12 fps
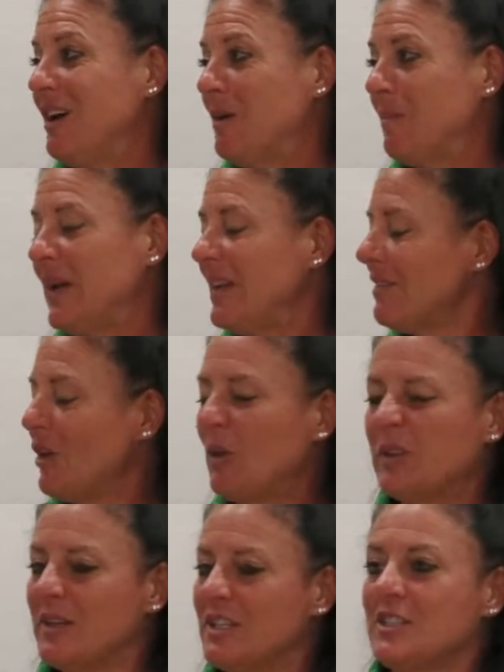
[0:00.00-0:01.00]
But the whole
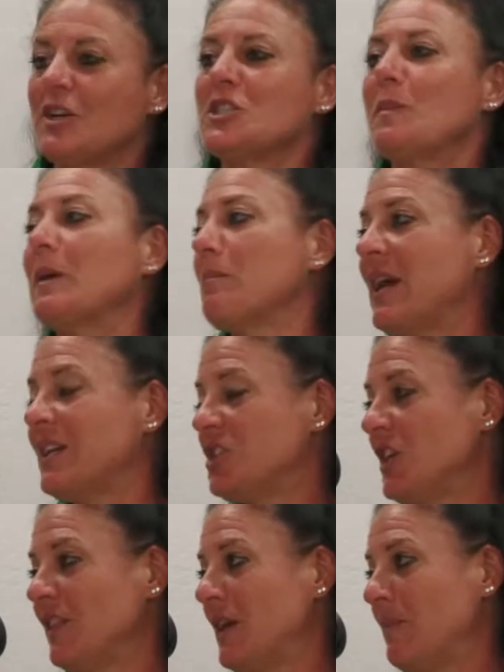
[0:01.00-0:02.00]
thing just goes about
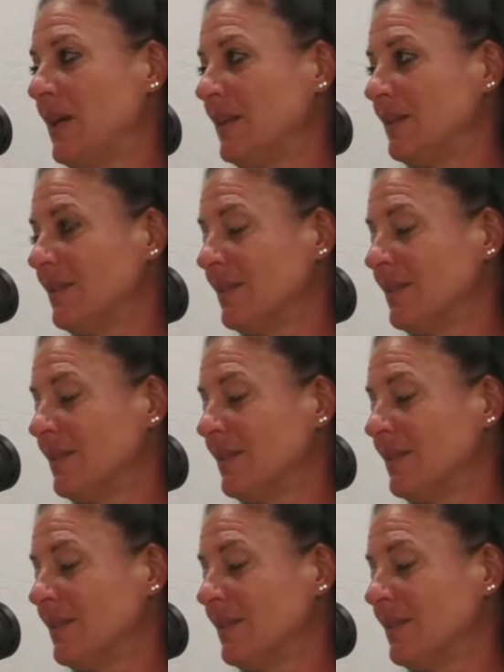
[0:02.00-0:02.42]
managing them and